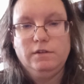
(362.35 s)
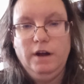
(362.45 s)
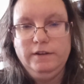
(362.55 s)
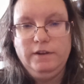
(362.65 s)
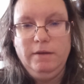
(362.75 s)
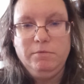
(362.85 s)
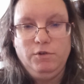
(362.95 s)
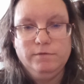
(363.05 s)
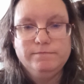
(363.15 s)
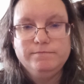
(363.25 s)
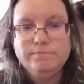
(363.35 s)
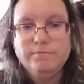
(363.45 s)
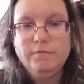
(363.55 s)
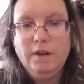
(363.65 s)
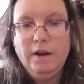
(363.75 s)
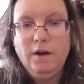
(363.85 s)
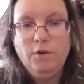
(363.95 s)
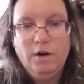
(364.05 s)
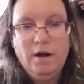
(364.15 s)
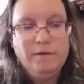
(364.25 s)
God's temple. You
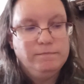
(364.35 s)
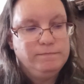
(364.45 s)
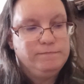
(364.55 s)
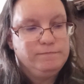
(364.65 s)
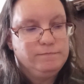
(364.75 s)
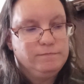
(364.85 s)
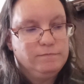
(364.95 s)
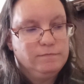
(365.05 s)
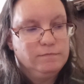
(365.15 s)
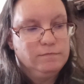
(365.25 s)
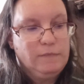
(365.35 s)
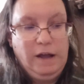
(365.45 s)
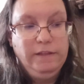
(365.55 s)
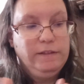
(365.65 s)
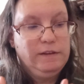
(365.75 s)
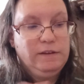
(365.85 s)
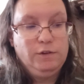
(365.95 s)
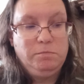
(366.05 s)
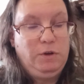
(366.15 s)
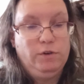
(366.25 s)
know, I think that
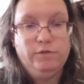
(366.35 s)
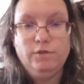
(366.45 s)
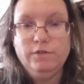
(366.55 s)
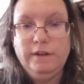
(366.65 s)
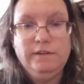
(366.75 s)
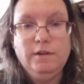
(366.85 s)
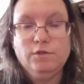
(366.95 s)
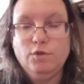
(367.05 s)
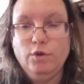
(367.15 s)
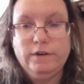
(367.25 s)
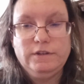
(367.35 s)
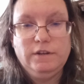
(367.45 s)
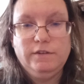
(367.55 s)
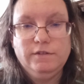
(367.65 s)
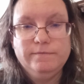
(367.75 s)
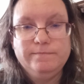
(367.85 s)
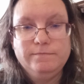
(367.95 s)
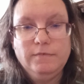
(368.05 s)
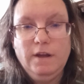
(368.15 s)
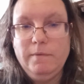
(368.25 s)
sounds beautiful. That sounds gorgeous.
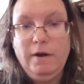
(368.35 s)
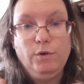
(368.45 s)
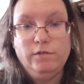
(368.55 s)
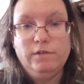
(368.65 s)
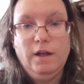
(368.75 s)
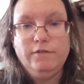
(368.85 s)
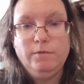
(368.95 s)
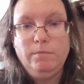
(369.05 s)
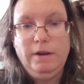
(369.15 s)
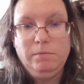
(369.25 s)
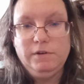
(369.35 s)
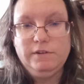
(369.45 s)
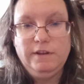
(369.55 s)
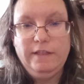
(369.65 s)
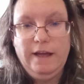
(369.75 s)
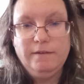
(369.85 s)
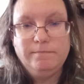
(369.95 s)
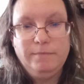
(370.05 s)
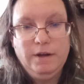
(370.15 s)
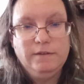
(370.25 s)
I would have loved to have been able to see that,
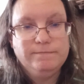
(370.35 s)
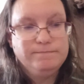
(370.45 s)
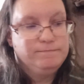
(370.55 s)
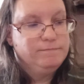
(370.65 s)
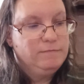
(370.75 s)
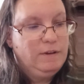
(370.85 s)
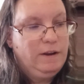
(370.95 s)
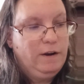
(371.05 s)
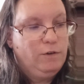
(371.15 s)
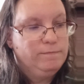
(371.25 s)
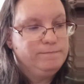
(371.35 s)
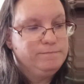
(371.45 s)
but you know,